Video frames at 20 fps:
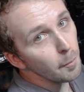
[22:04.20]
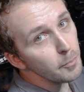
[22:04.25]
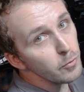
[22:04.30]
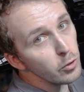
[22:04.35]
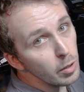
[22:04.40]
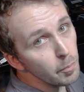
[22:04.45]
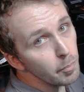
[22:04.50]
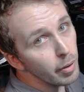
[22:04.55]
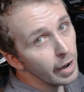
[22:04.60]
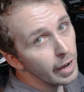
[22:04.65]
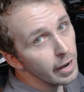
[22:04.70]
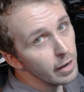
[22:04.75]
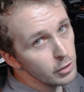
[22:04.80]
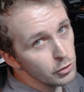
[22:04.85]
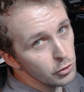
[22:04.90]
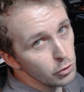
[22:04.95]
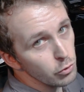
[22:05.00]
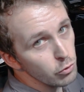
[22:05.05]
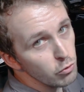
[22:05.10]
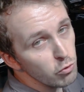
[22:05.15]
up to the
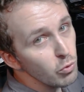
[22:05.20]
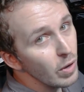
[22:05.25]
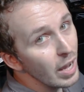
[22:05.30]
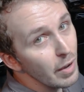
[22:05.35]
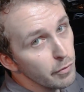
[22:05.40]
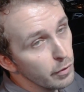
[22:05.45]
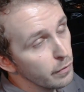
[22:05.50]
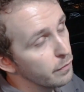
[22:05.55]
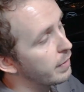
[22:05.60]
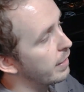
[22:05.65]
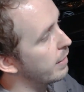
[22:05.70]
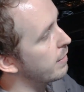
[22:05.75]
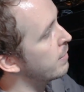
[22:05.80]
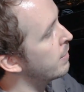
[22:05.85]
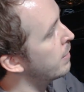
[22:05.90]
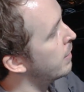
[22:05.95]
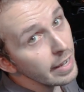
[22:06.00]
pilot to do everything.